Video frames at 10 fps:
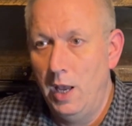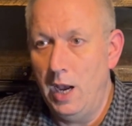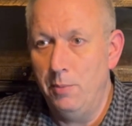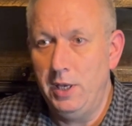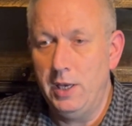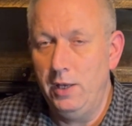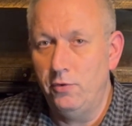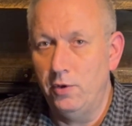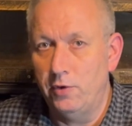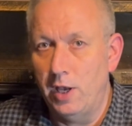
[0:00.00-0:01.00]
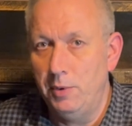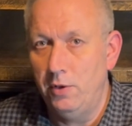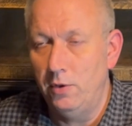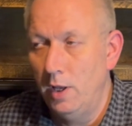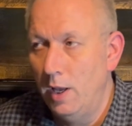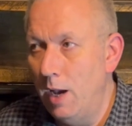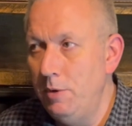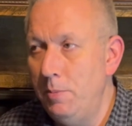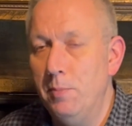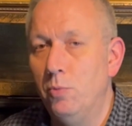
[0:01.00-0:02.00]
How many cases, how
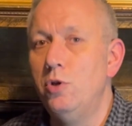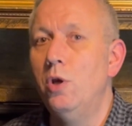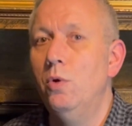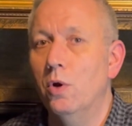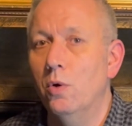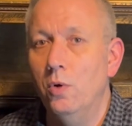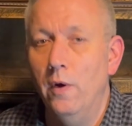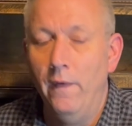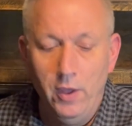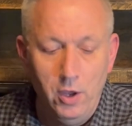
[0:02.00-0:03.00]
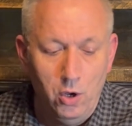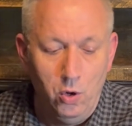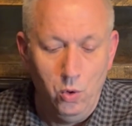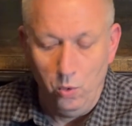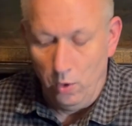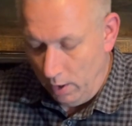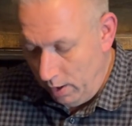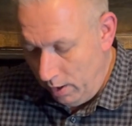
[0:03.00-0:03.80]
many people do you know who